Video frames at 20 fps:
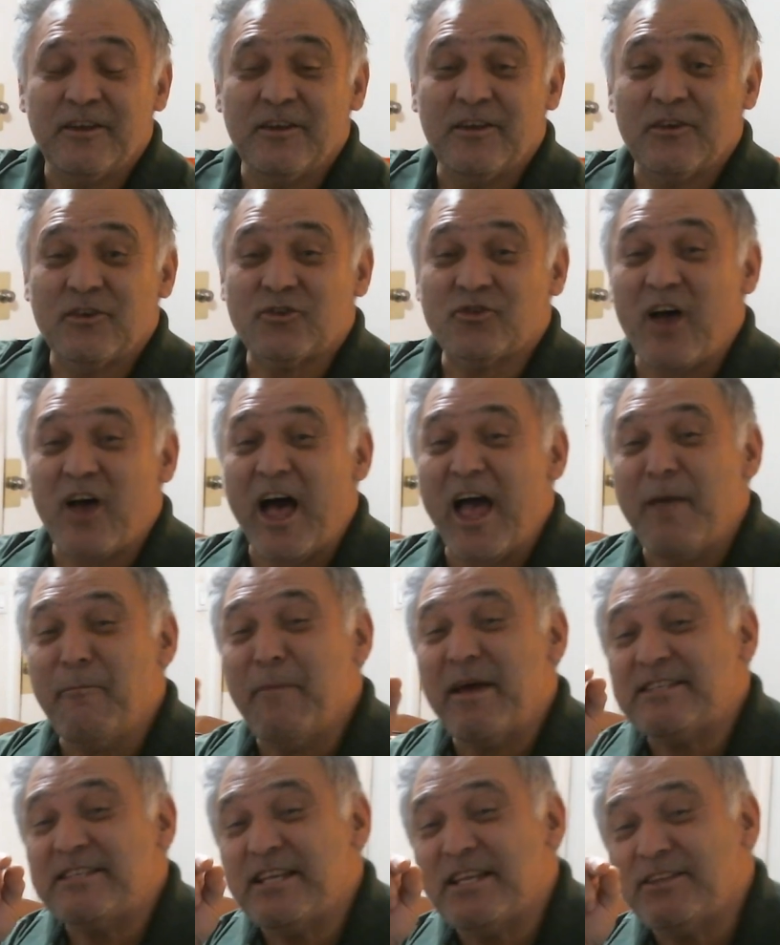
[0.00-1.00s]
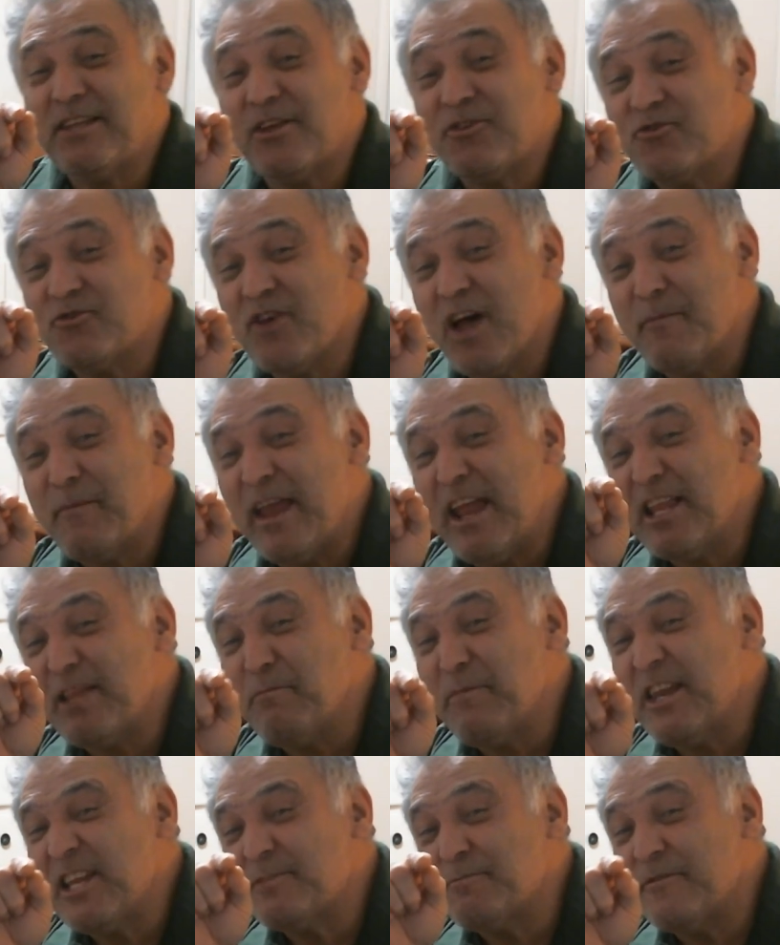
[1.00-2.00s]
So I must hit the drum 8
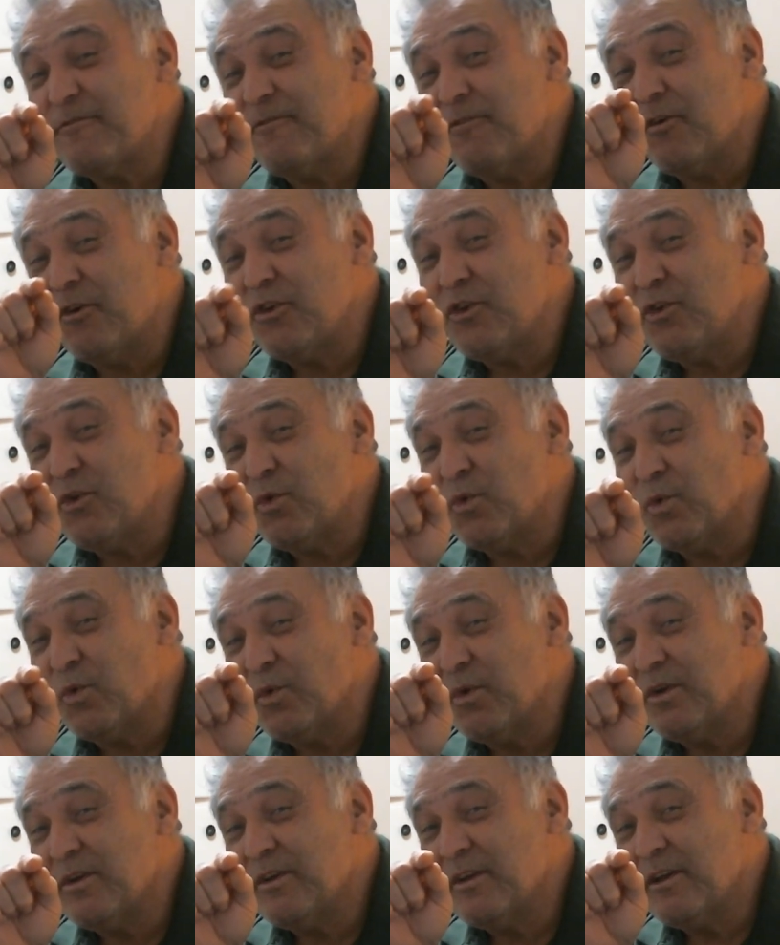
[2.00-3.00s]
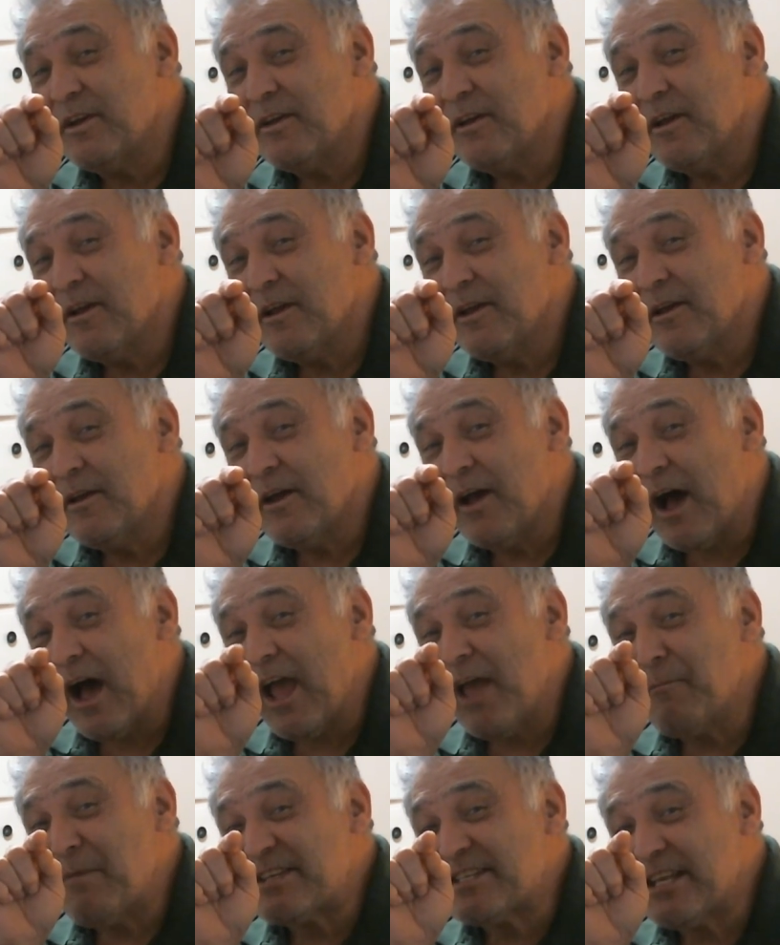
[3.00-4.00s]
minutes before you. I
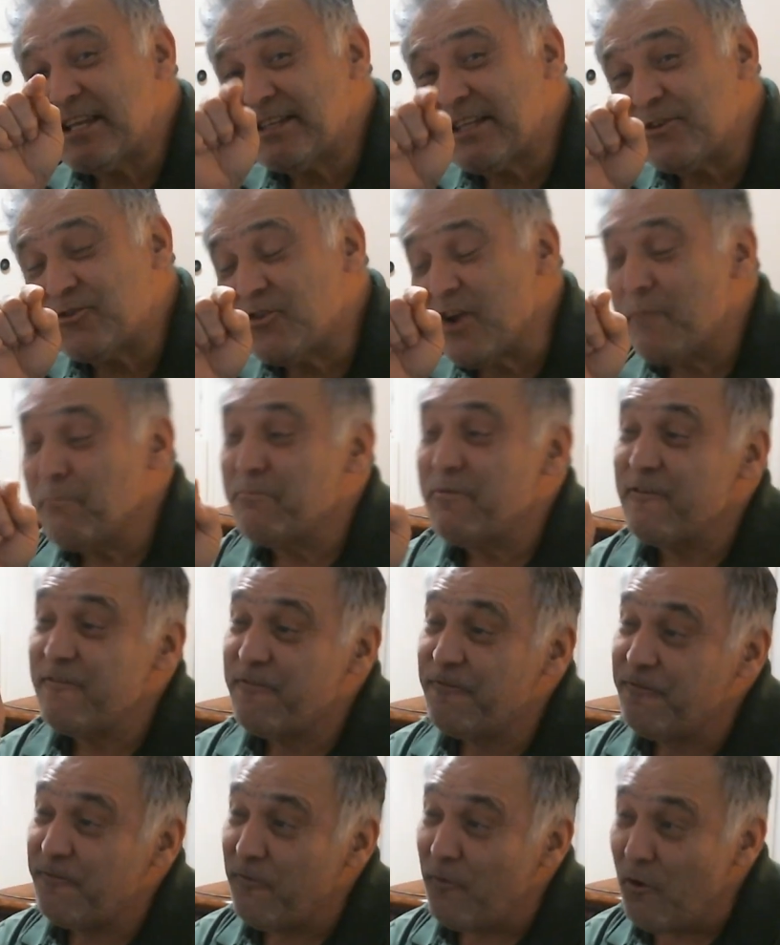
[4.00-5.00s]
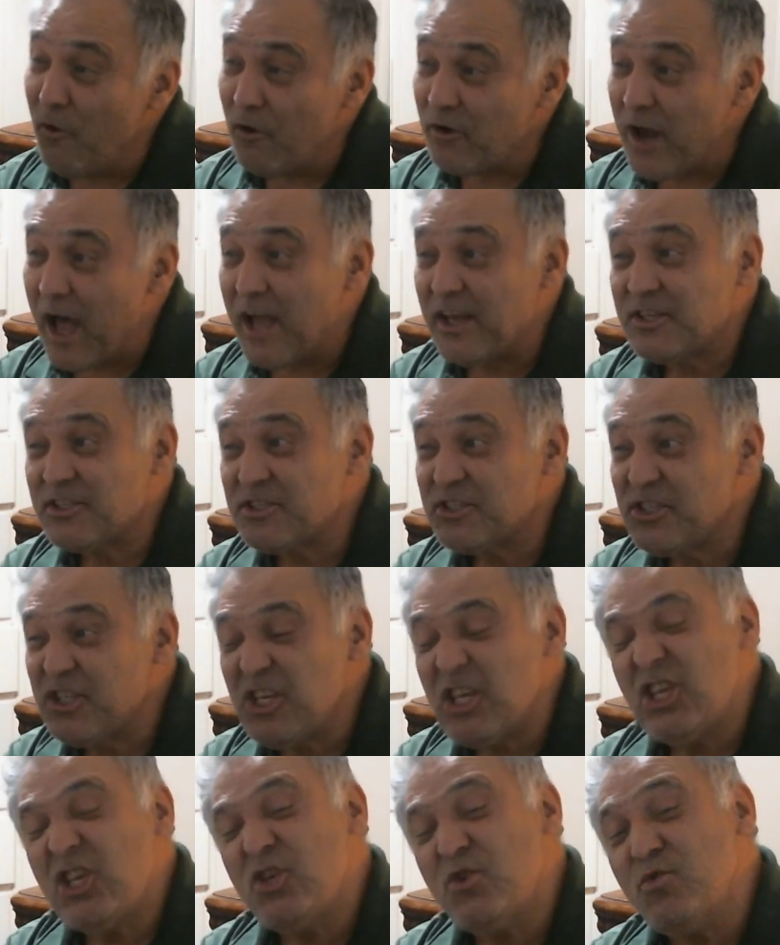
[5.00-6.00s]
must hit the drum before I
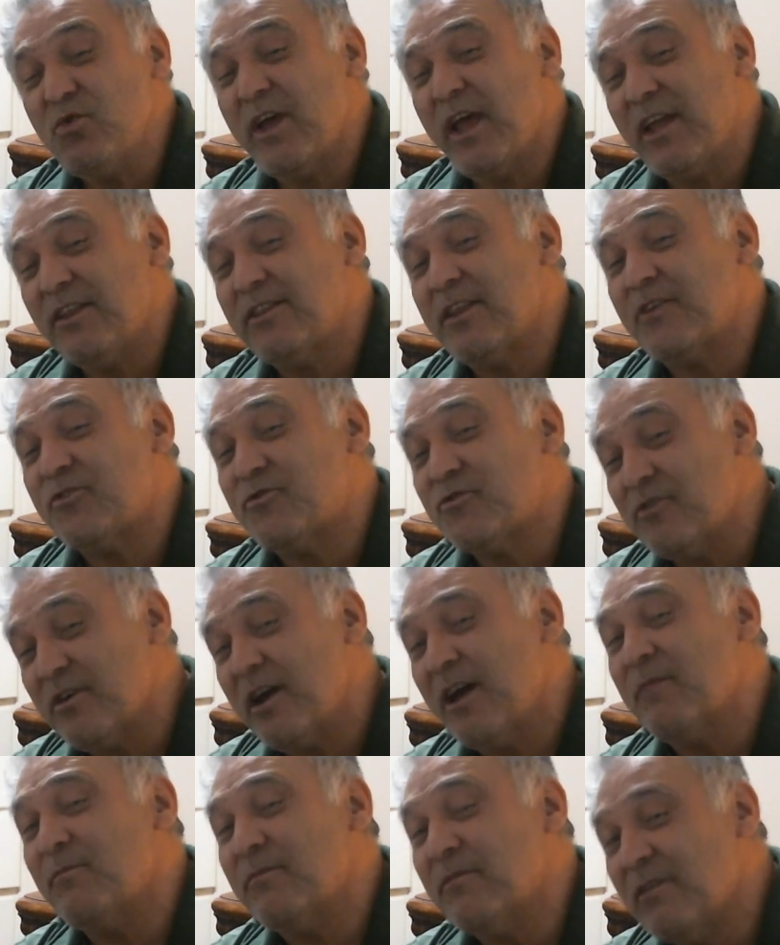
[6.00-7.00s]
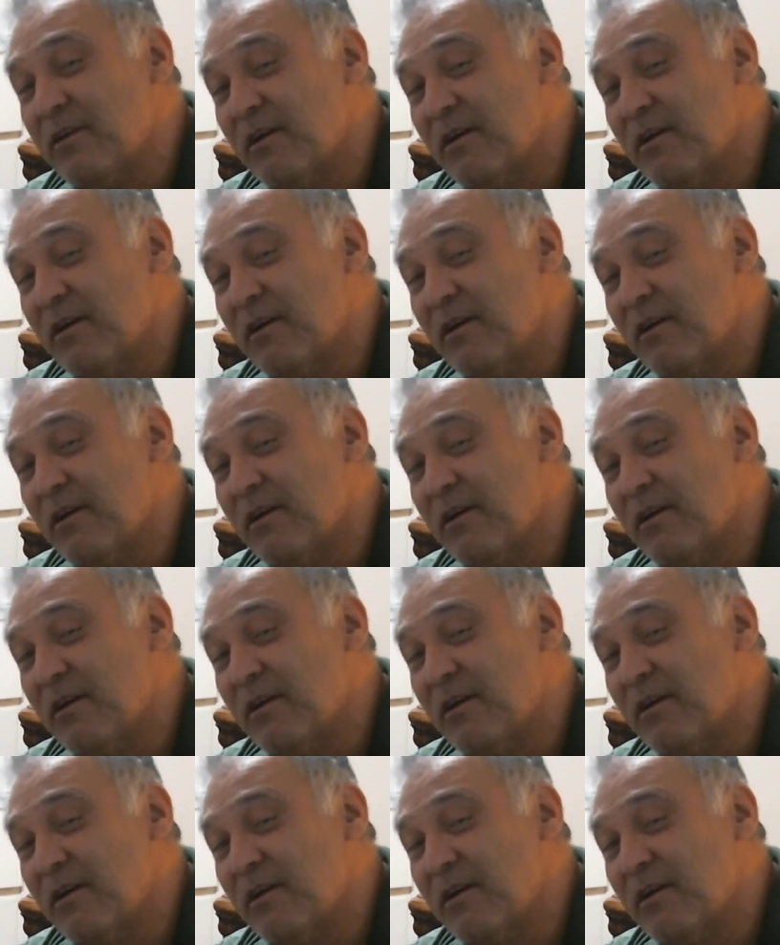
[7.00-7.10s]
see you hit the drum.